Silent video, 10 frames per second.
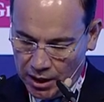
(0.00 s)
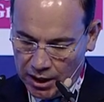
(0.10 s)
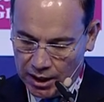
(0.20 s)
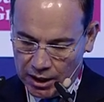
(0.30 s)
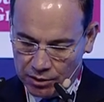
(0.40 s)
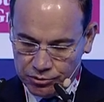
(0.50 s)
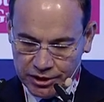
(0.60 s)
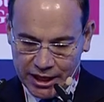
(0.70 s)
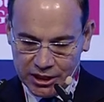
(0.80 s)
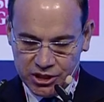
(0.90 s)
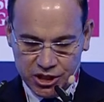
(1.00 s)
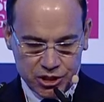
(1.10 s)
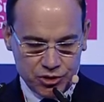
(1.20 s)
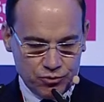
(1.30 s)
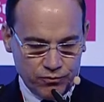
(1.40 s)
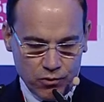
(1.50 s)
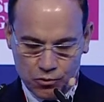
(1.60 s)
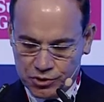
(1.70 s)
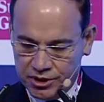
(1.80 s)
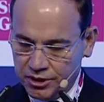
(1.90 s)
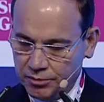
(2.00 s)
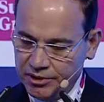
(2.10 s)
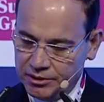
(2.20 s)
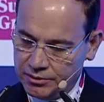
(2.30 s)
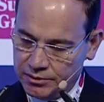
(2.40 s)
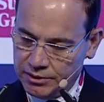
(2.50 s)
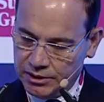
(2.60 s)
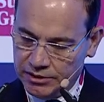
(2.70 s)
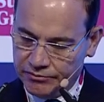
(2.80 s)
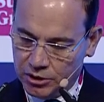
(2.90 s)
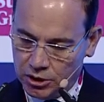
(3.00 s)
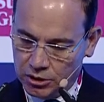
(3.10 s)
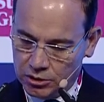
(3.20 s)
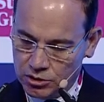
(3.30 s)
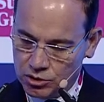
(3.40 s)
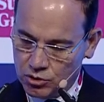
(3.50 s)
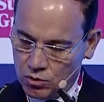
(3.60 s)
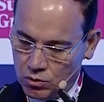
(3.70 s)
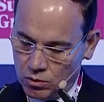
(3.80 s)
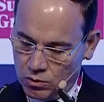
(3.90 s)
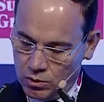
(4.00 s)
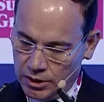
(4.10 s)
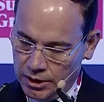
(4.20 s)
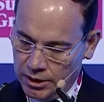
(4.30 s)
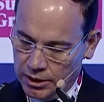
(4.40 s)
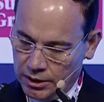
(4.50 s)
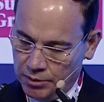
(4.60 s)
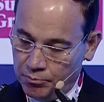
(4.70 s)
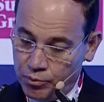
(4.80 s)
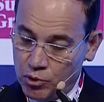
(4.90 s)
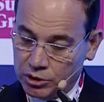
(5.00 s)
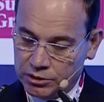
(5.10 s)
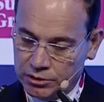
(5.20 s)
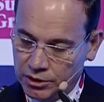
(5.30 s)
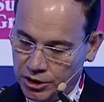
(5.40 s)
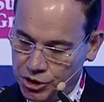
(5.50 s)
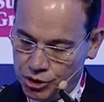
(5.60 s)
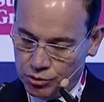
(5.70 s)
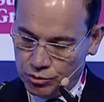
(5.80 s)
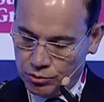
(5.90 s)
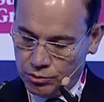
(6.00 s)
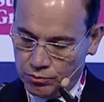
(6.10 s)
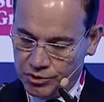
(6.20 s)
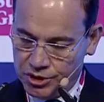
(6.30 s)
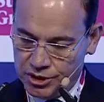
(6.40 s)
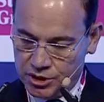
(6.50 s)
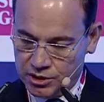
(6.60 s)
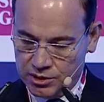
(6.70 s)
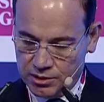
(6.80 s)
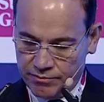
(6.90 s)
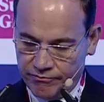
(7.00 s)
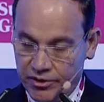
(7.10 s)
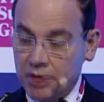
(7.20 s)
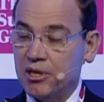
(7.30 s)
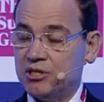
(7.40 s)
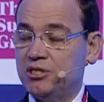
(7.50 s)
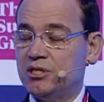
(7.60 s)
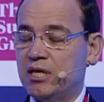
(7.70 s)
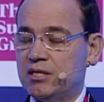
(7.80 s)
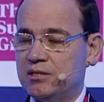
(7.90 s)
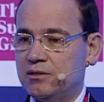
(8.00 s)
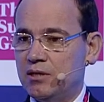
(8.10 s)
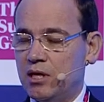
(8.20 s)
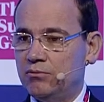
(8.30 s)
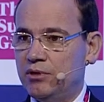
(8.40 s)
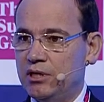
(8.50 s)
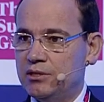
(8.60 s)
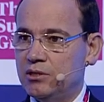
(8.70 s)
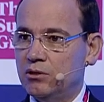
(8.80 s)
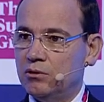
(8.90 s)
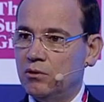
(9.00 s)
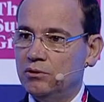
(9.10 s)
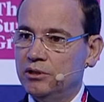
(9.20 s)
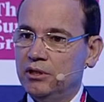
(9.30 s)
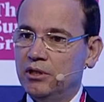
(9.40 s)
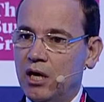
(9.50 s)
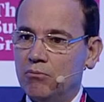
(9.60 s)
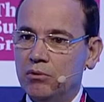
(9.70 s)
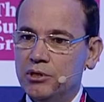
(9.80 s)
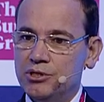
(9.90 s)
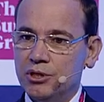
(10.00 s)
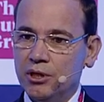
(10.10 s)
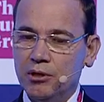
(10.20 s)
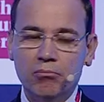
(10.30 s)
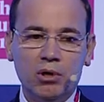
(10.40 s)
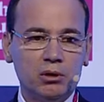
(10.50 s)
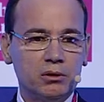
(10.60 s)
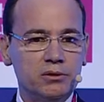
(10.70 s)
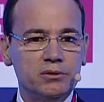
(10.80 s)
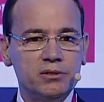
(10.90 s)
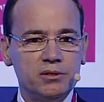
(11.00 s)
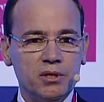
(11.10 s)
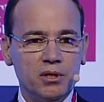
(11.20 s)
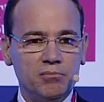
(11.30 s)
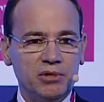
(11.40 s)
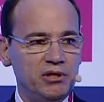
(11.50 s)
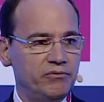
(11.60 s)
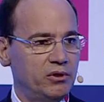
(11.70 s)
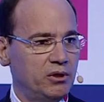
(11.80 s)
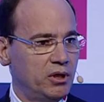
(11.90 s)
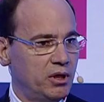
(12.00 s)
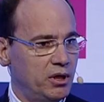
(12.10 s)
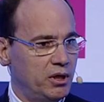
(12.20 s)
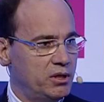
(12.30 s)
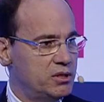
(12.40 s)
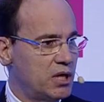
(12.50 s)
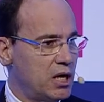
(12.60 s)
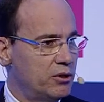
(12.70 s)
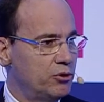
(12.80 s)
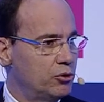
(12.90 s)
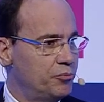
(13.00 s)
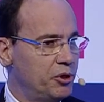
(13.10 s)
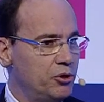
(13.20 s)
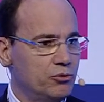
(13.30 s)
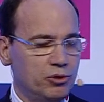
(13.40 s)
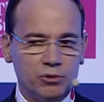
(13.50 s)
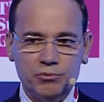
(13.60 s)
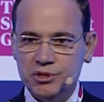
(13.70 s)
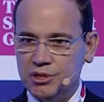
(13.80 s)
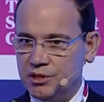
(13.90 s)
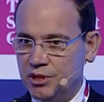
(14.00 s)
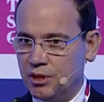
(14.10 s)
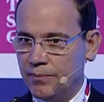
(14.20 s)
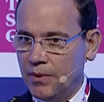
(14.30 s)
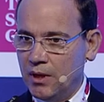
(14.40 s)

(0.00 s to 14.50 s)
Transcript: I would like just to focus a little bit even on so important issue, which is very much discussed nowadays, not only in our region, in the Balkans, but even inside the European Union, which is the